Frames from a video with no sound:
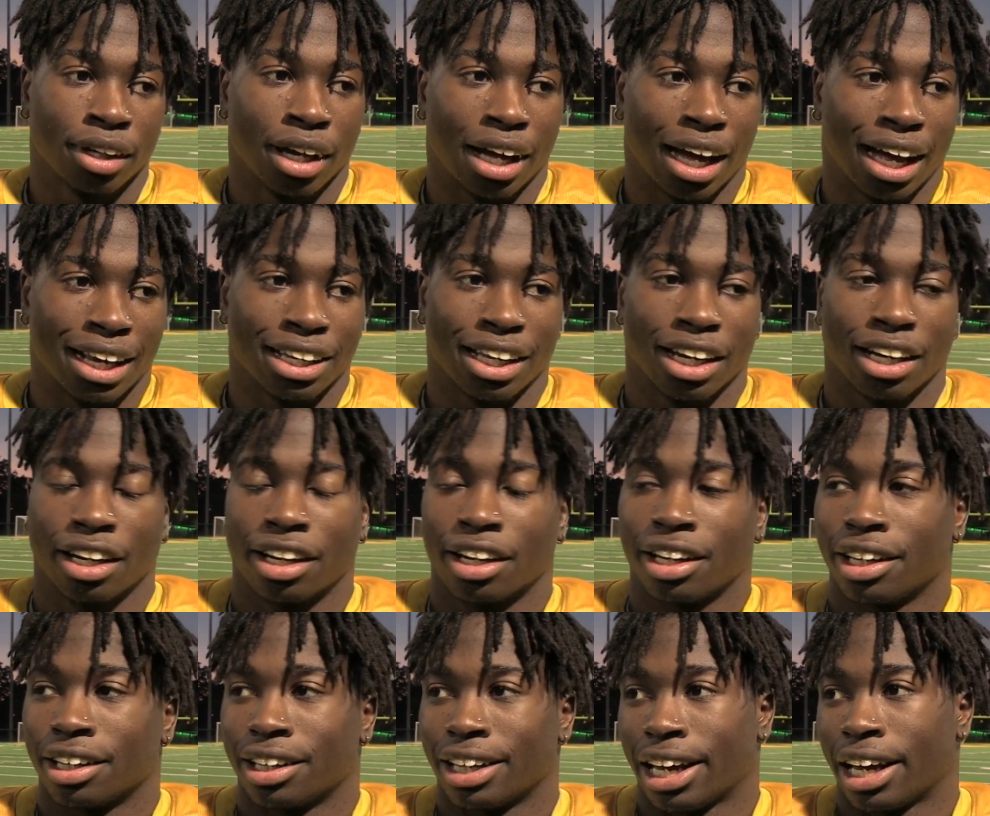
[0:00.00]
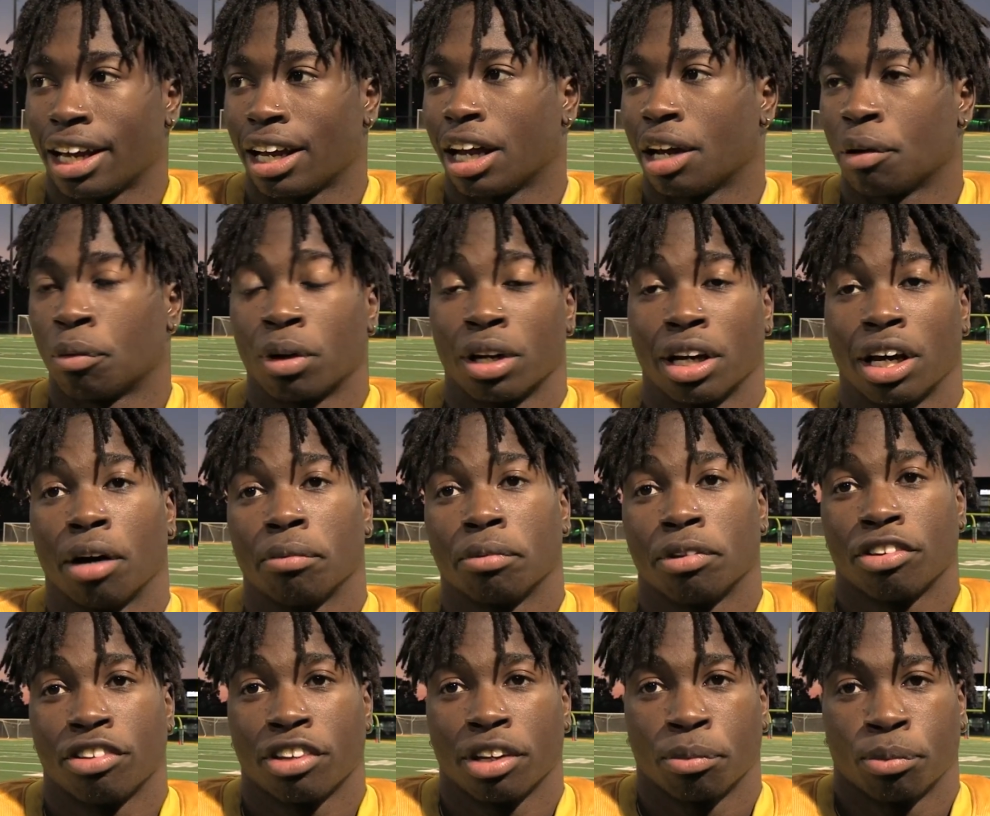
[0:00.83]
at the end of the day, I want to help
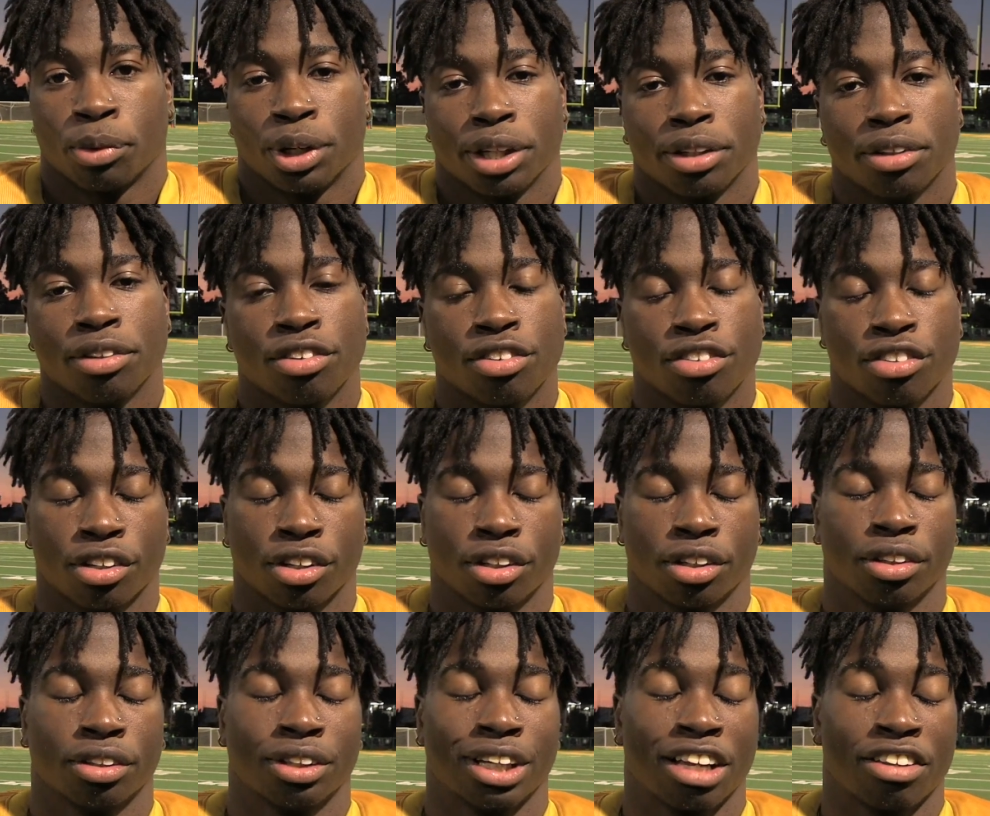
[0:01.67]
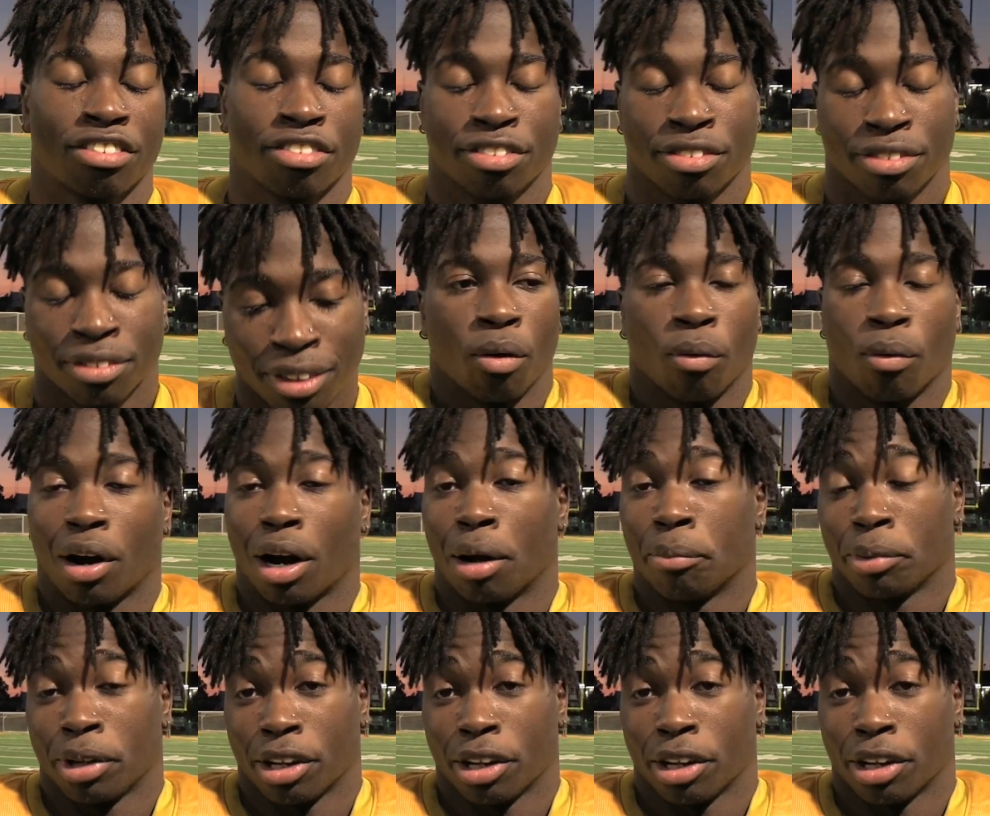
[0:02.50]
the team win. So that's why I'm